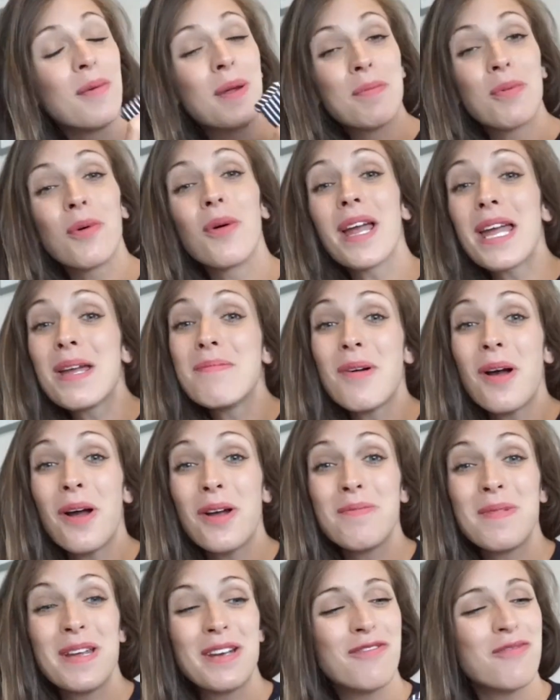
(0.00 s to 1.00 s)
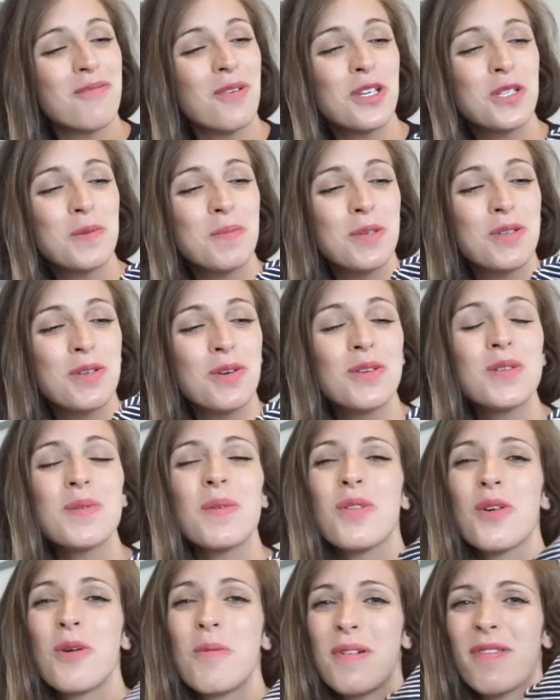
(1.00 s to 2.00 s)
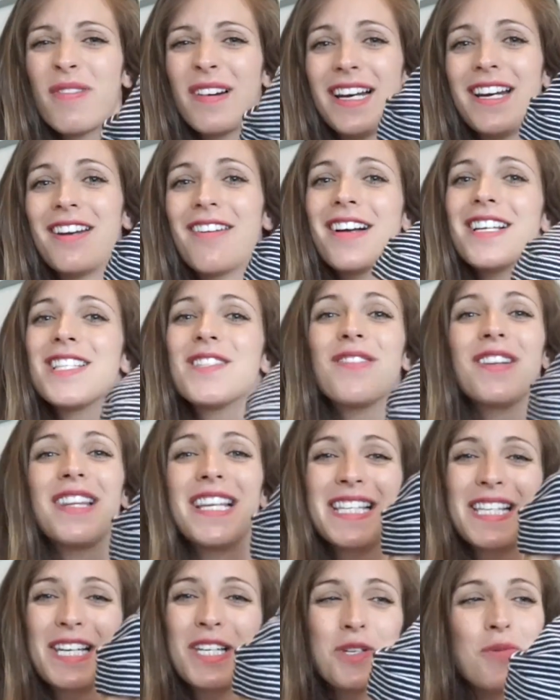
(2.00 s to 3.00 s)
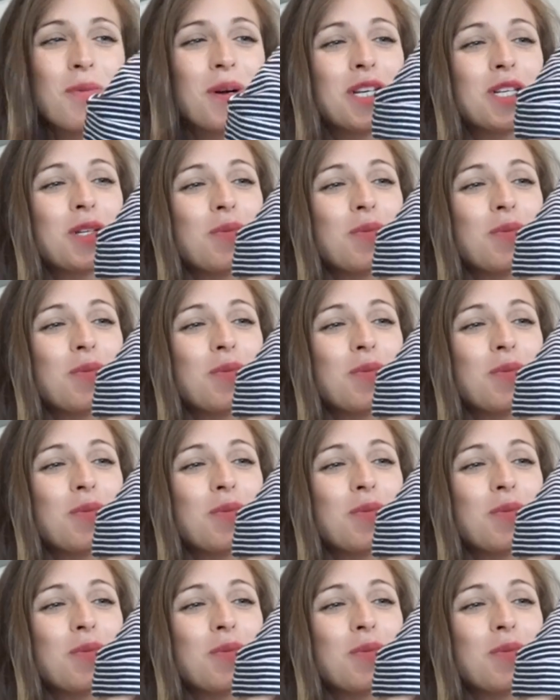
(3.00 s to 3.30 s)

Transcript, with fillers: We brought him home in from hospital, so we thought it'd be really nice for this little one